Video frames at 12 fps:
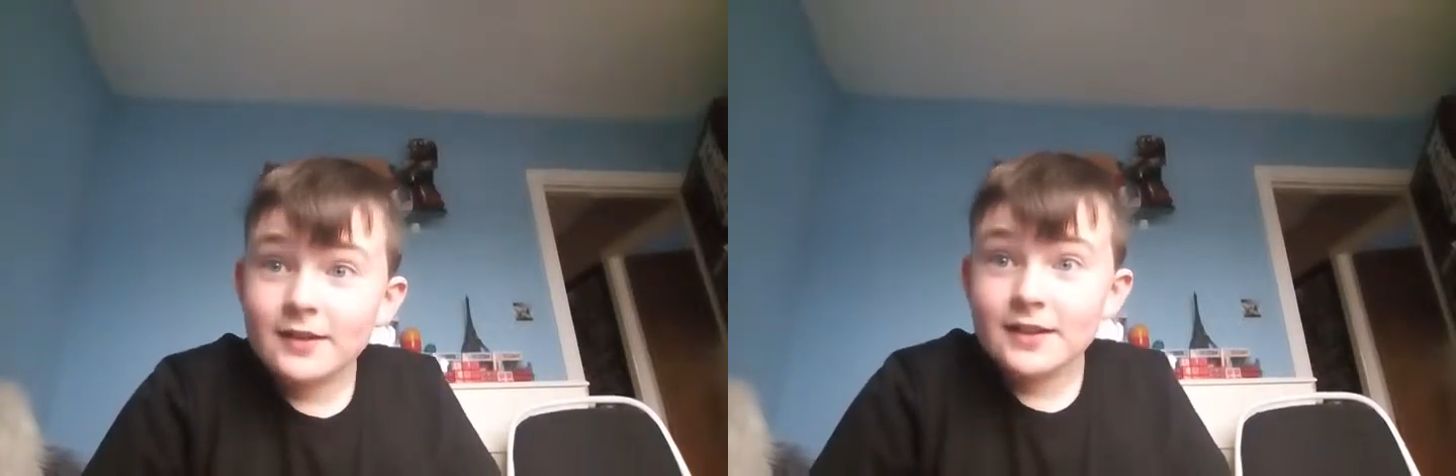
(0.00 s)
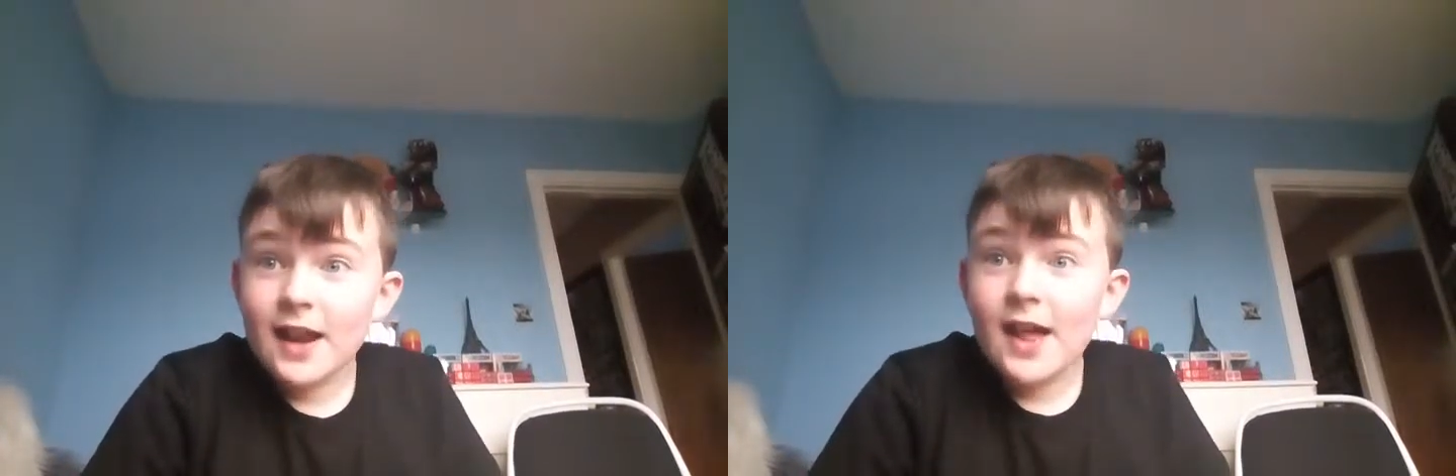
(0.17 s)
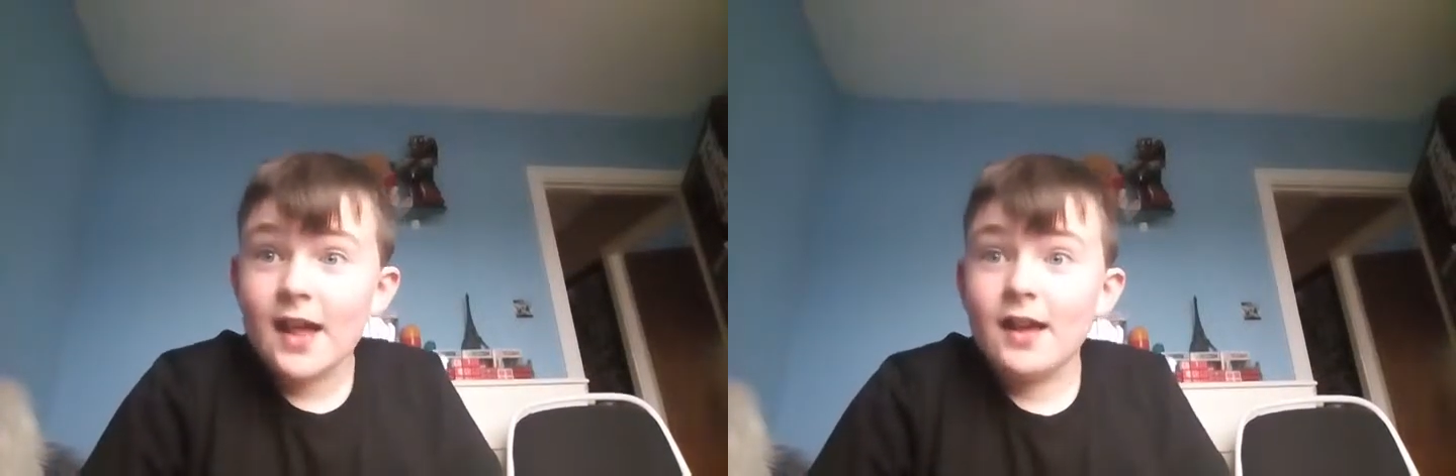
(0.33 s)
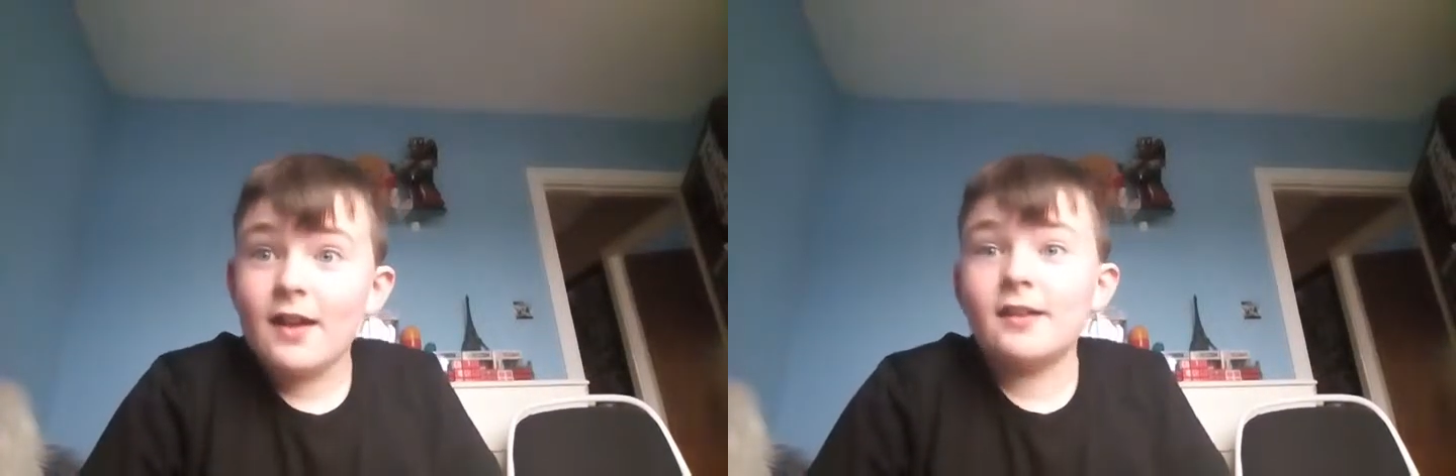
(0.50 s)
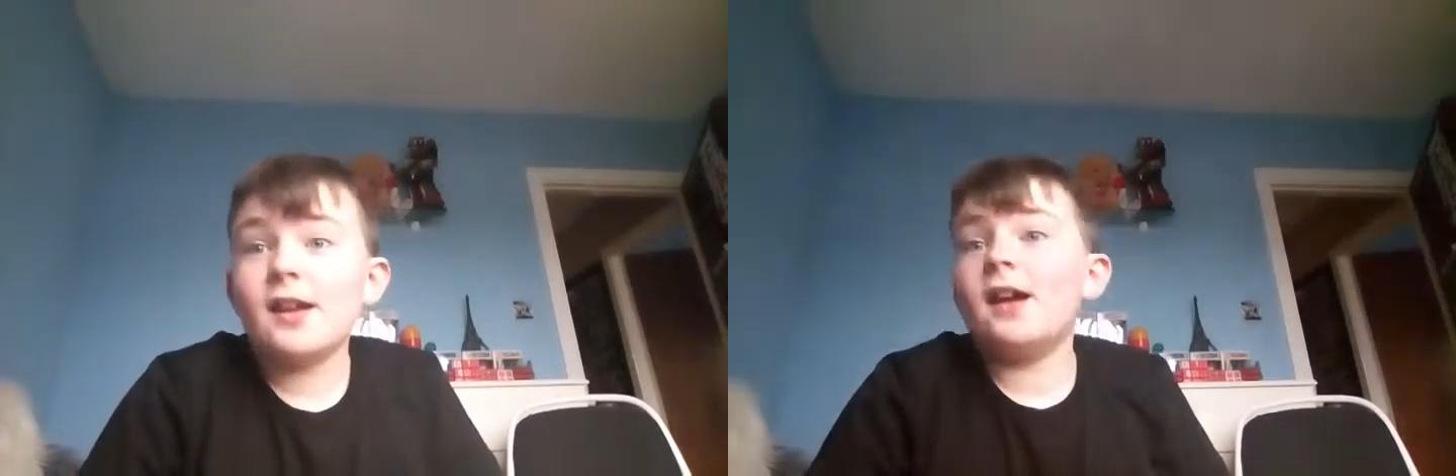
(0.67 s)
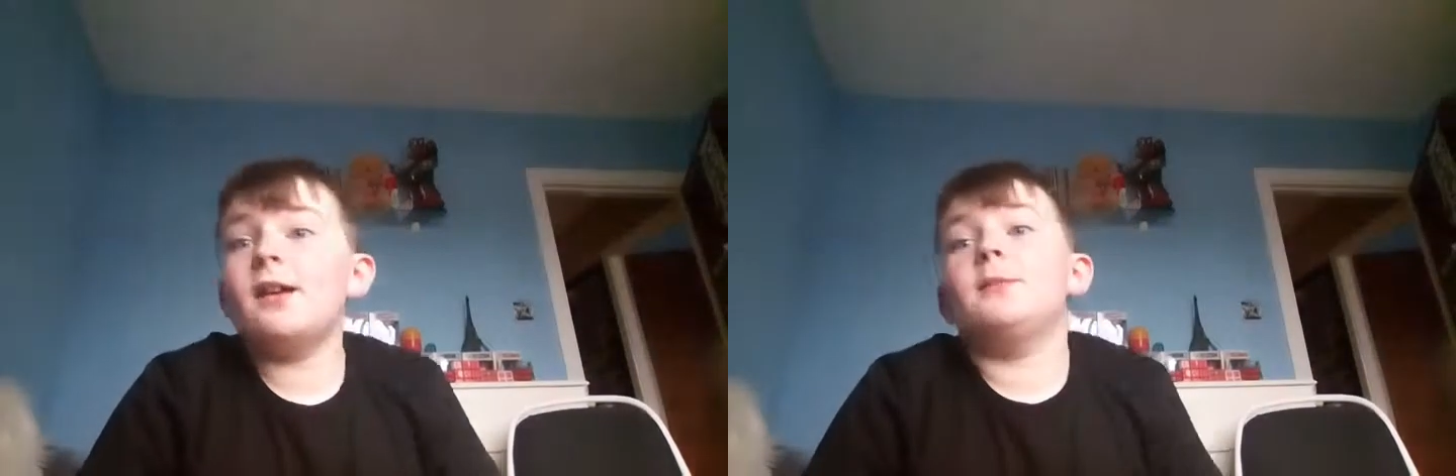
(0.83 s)
today.
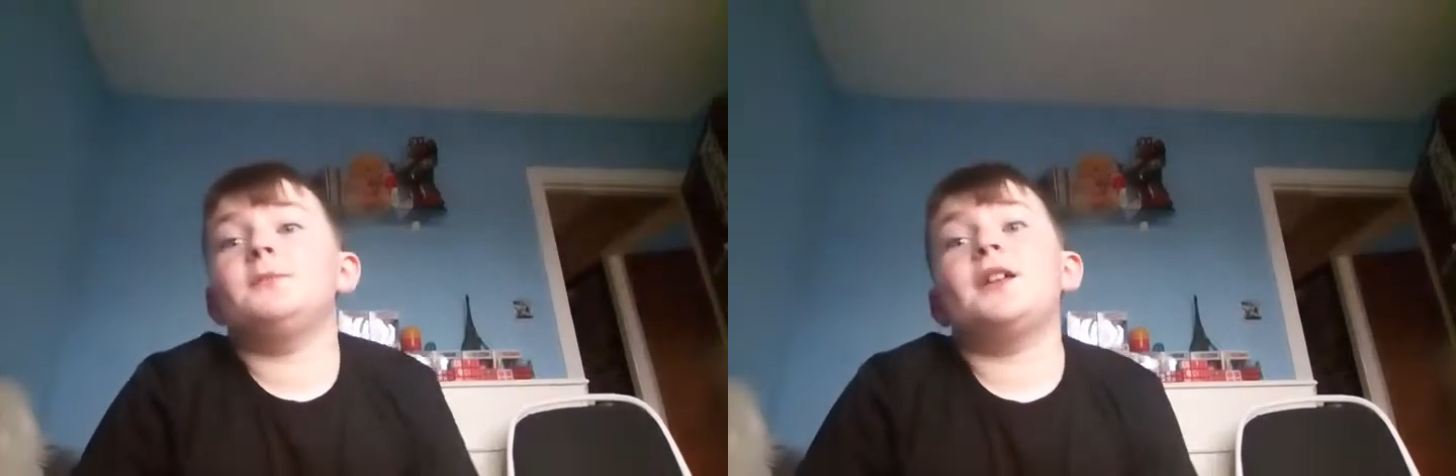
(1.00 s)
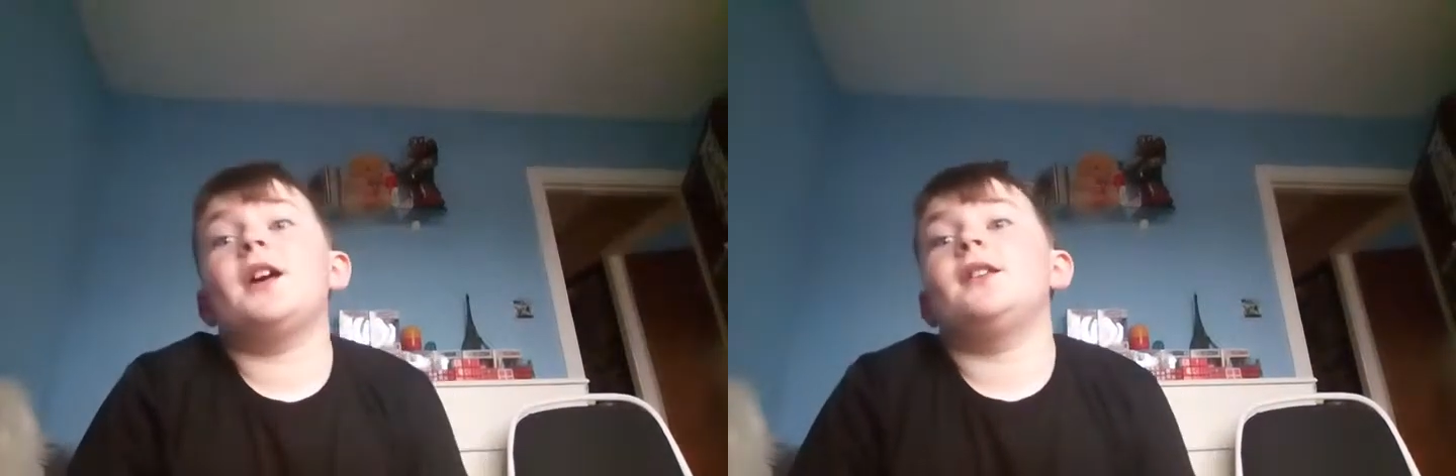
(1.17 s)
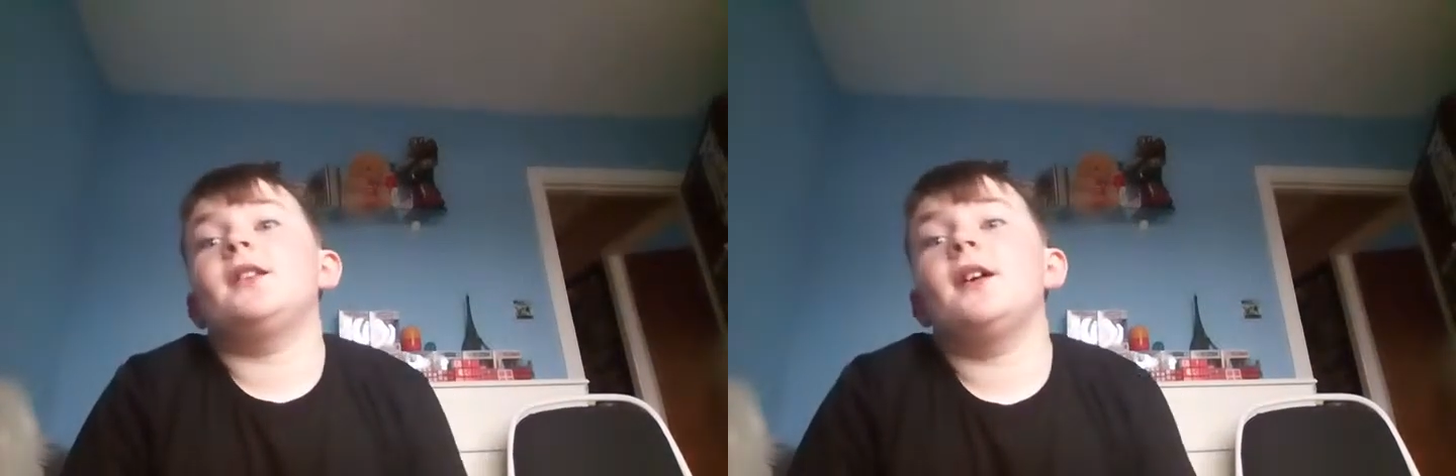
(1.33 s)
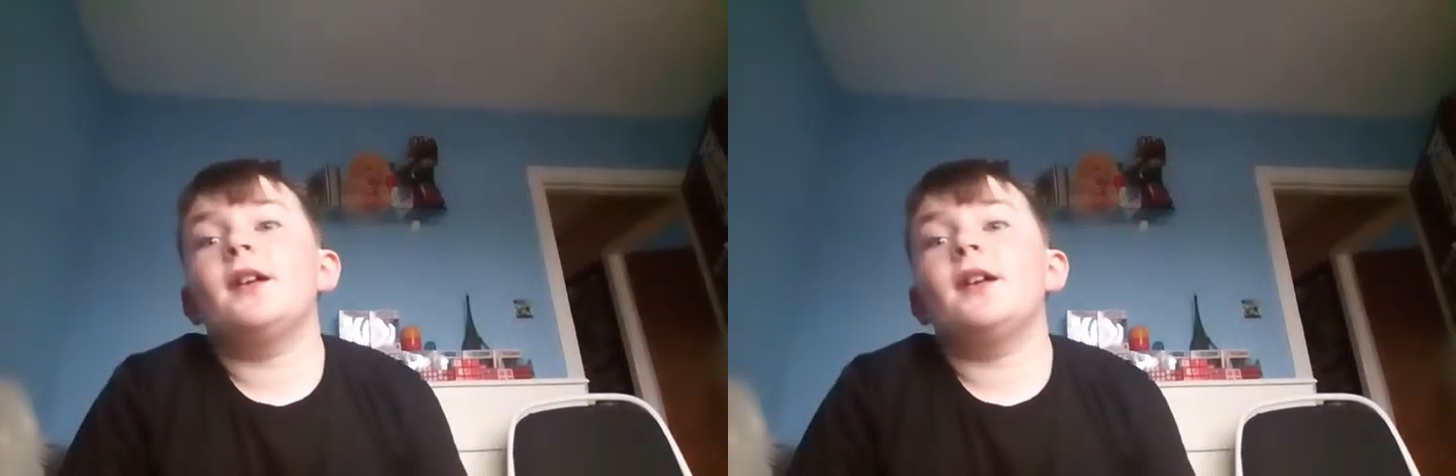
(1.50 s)
Yeah, I'm 10.